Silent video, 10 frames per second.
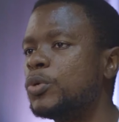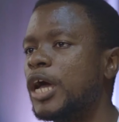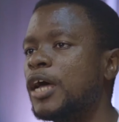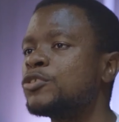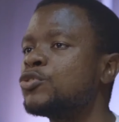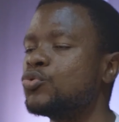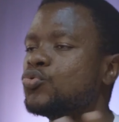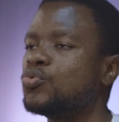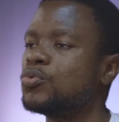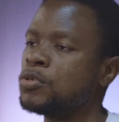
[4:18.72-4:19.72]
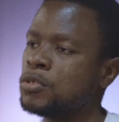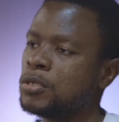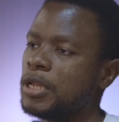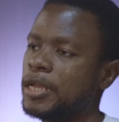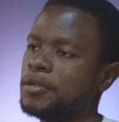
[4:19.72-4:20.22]
we had to
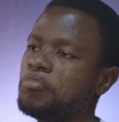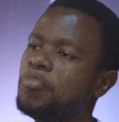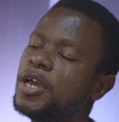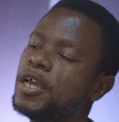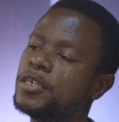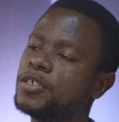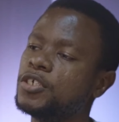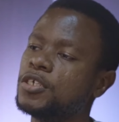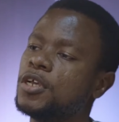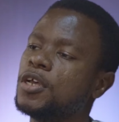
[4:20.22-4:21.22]
like merge